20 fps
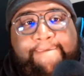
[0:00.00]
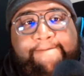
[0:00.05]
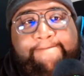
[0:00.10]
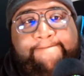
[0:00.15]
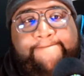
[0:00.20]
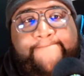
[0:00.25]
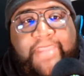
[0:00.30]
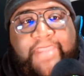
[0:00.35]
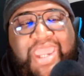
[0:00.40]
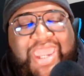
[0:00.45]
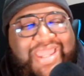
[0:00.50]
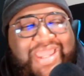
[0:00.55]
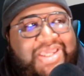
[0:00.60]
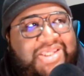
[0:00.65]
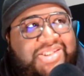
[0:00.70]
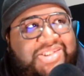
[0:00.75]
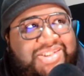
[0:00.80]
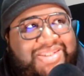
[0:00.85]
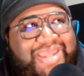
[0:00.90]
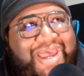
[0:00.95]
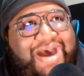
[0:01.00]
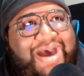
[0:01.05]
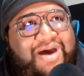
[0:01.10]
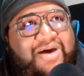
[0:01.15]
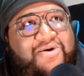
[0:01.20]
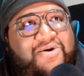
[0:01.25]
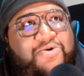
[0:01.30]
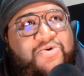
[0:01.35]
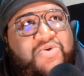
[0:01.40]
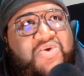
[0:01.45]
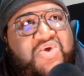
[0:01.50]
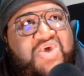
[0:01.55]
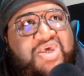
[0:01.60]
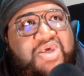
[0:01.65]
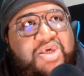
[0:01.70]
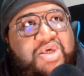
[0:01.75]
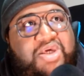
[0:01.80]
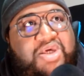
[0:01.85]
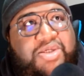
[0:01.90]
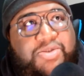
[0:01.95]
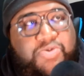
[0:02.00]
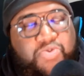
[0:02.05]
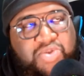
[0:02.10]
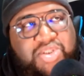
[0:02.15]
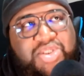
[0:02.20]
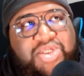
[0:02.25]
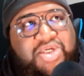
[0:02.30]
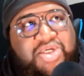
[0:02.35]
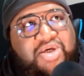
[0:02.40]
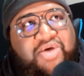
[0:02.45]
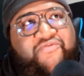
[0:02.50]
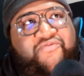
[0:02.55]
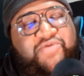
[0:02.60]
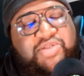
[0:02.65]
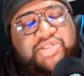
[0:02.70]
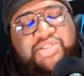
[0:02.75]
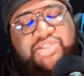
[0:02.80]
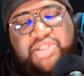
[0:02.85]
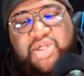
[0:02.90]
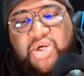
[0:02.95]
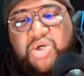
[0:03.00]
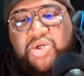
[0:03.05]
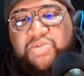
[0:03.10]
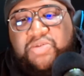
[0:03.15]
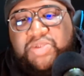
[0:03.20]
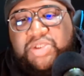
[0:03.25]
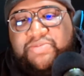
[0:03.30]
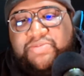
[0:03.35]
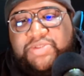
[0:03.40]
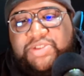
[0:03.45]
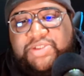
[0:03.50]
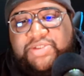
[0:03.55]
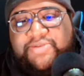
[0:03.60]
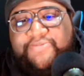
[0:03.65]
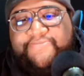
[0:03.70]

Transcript: and his style is really good for this tournament, man.